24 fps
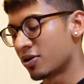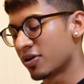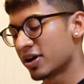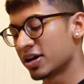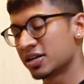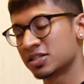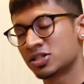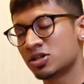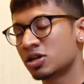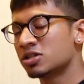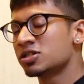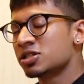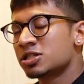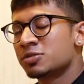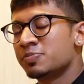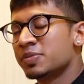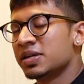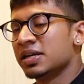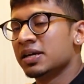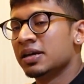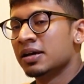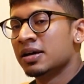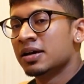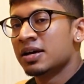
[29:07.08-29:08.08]
Alright, it's not just
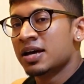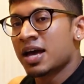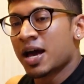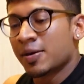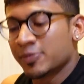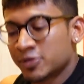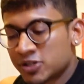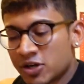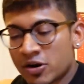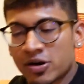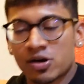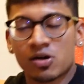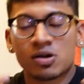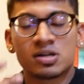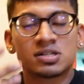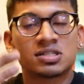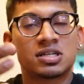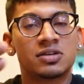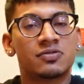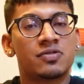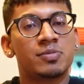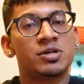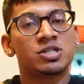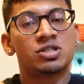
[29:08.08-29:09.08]
me. I'm sharing all
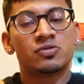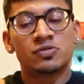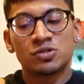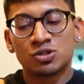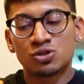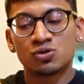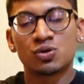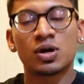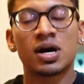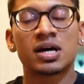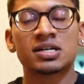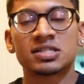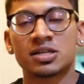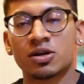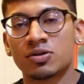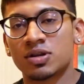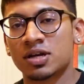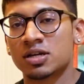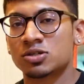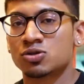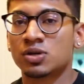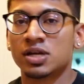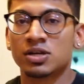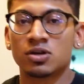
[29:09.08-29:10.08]
this information with you guys out
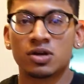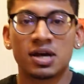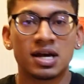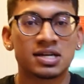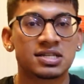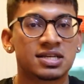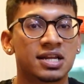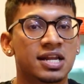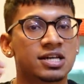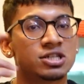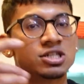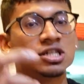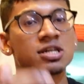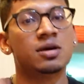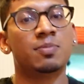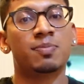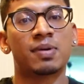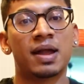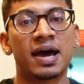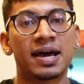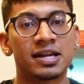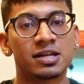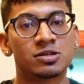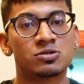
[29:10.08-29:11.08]
there so that you guys can actually
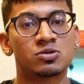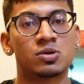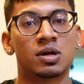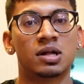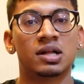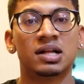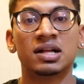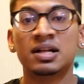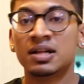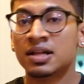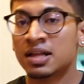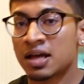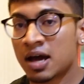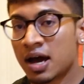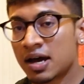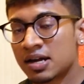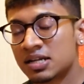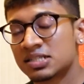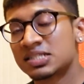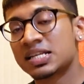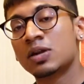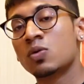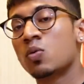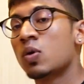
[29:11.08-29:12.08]
apply it as well.
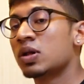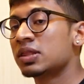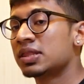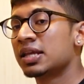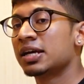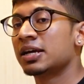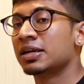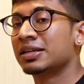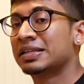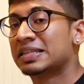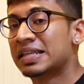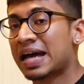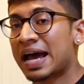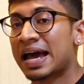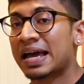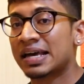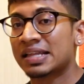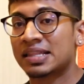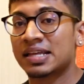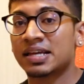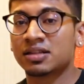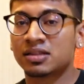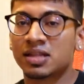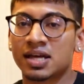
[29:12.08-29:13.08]
Understand one thing,
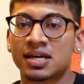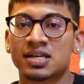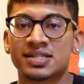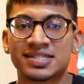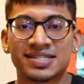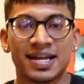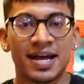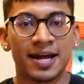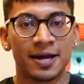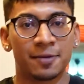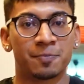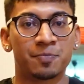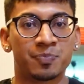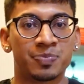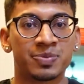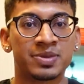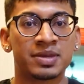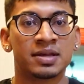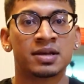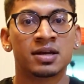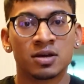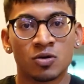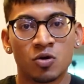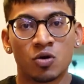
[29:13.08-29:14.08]
dieting takes time.
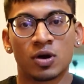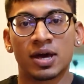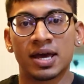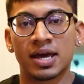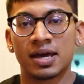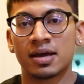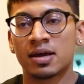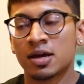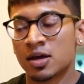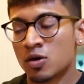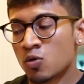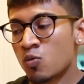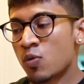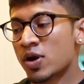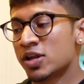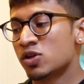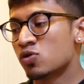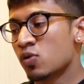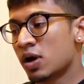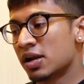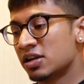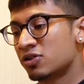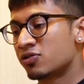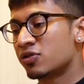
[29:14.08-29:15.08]
Okay, when
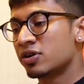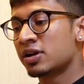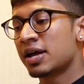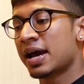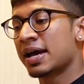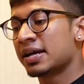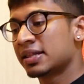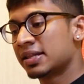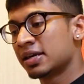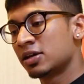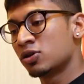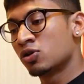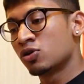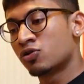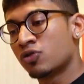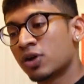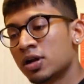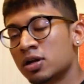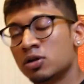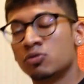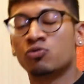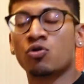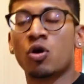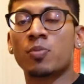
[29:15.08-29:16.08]
you are literally dieting, you're
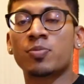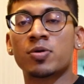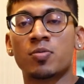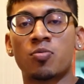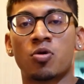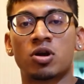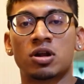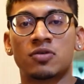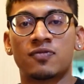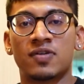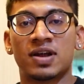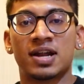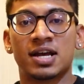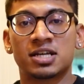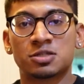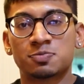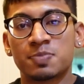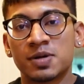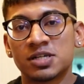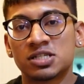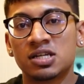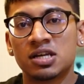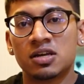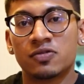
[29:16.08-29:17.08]
trying to drop your body fat,
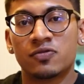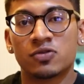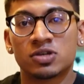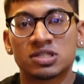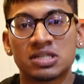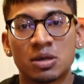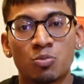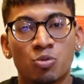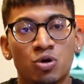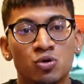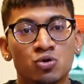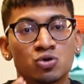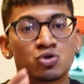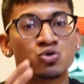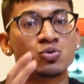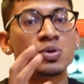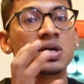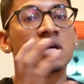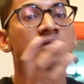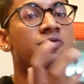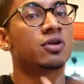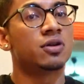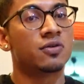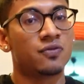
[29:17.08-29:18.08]
especially if you're someone who's
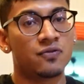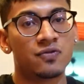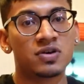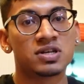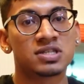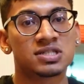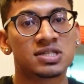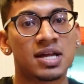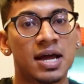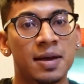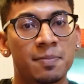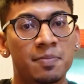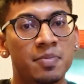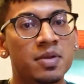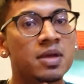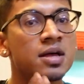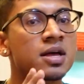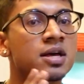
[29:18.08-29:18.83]
doing it for the first time.